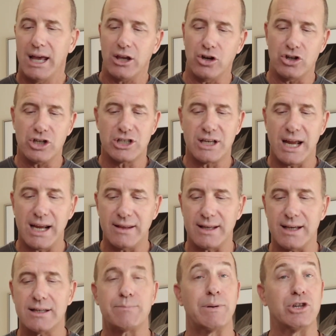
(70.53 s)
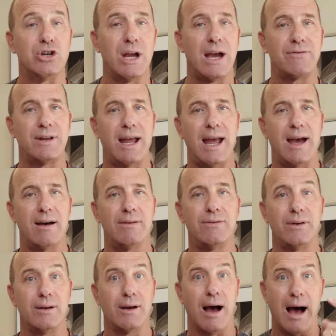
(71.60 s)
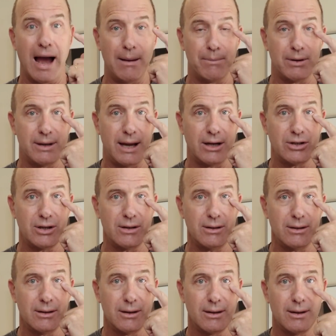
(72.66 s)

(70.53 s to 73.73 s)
You just take this, but you have to have eye protection,